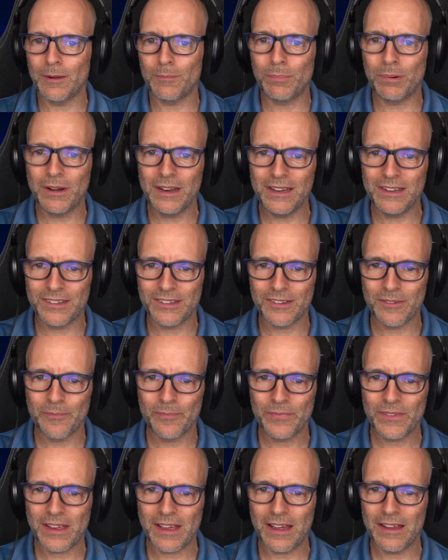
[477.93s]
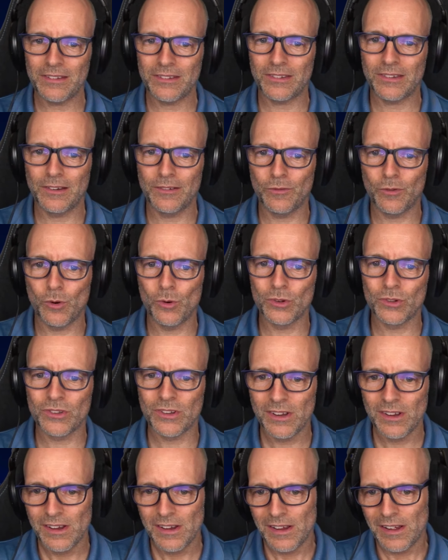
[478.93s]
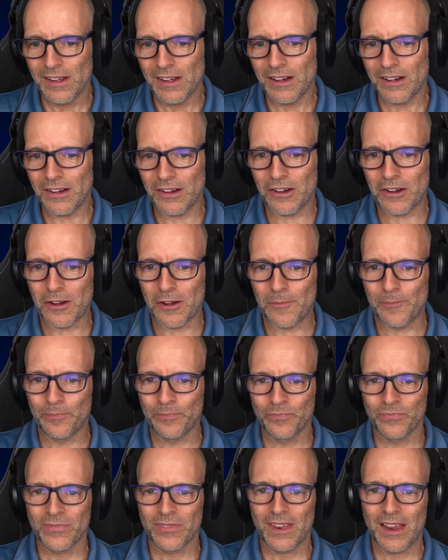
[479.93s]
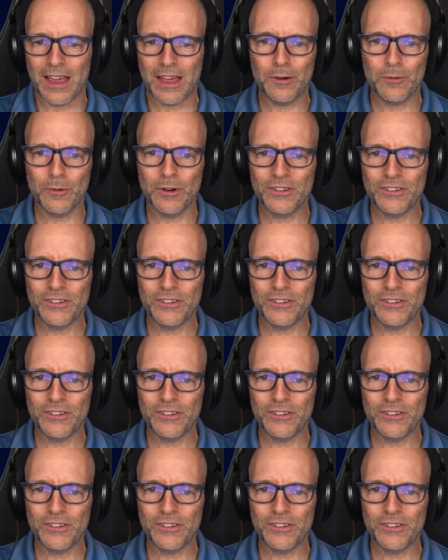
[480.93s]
please cast your vote. I don't want